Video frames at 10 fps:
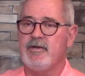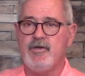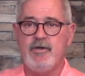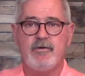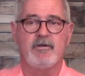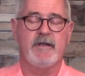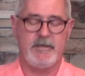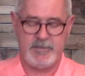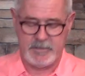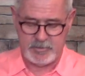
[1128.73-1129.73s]
New
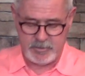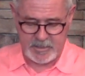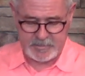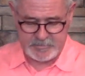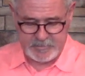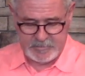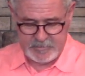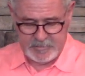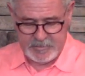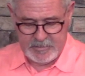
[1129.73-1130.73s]
creation in Christ.
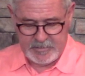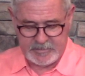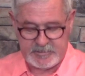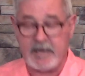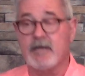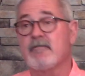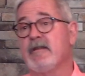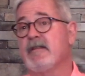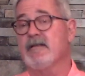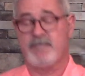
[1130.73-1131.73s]
That's 2
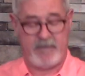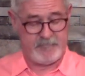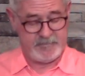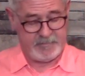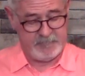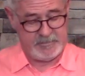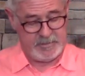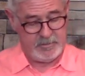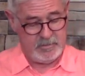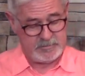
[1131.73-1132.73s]
Corinthians
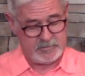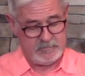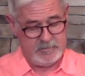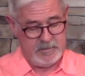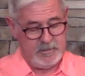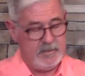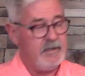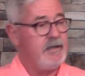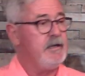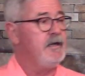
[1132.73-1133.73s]
5:17 also.
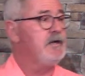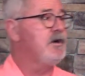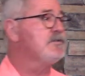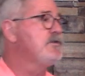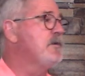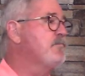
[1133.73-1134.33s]
He calls you a